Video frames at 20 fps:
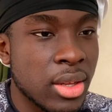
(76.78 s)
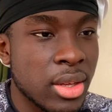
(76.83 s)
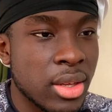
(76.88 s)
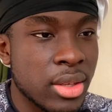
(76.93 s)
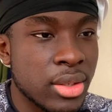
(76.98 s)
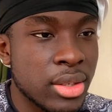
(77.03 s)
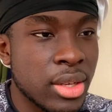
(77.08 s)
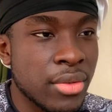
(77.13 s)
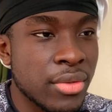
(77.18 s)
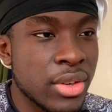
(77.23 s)

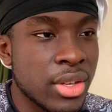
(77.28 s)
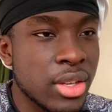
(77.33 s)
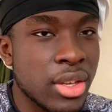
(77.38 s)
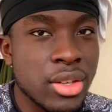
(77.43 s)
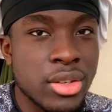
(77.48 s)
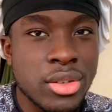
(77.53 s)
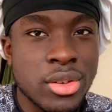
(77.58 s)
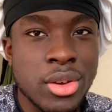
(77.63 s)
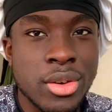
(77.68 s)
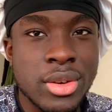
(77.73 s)
7
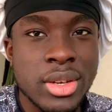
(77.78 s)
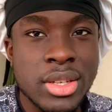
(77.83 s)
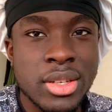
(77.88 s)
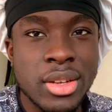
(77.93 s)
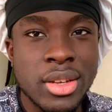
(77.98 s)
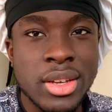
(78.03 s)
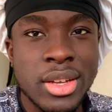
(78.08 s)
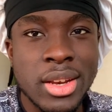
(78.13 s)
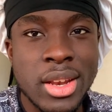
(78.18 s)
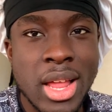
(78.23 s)
years ago, this is
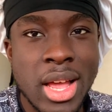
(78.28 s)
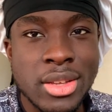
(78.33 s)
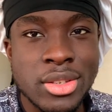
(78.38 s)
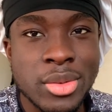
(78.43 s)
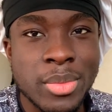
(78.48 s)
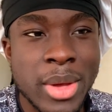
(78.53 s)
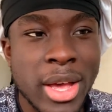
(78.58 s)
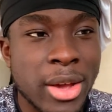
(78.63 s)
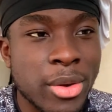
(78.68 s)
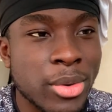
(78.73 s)
looking like
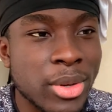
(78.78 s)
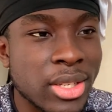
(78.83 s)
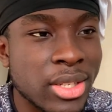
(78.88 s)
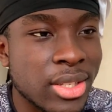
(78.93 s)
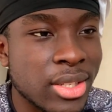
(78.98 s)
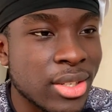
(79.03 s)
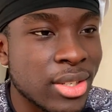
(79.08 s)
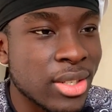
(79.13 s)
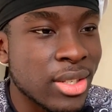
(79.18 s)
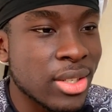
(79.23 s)
some high
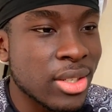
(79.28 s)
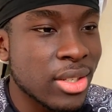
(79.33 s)
quality shit.